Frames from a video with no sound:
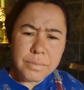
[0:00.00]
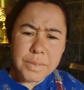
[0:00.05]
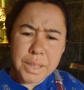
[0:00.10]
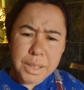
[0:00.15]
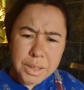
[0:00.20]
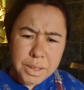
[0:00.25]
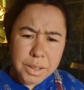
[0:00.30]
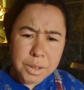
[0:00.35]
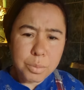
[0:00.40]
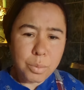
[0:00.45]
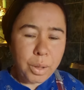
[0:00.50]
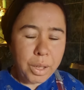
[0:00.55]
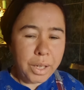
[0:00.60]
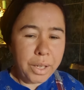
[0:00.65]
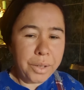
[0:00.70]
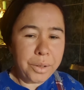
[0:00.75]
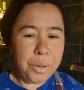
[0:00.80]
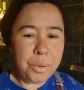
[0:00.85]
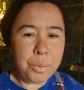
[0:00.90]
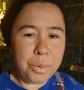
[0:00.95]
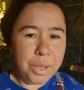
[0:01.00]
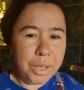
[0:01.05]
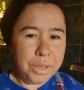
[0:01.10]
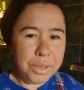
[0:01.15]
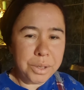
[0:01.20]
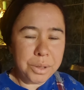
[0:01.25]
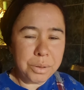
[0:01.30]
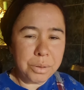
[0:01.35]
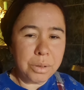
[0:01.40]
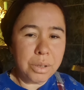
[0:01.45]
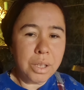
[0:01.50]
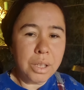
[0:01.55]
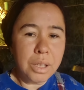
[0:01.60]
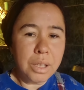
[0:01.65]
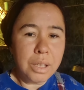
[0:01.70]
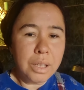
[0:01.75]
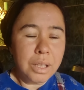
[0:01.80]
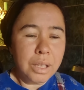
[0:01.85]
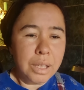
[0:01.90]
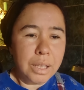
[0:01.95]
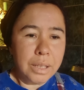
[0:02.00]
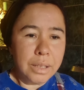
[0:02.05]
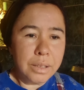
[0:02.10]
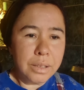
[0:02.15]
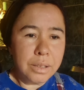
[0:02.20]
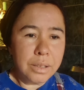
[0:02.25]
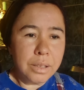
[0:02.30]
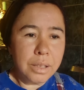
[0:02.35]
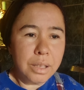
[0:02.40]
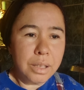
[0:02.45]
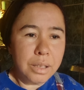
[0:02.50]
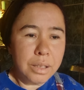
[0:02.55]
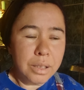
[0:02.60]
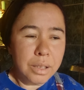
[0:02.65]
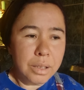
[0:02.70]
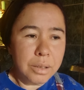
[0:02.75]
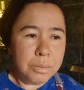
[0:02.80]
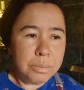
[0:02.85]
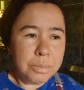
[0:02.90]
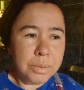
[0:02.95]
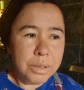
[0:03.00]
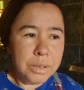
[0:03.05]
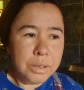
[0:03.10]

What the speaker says: this is what I do, and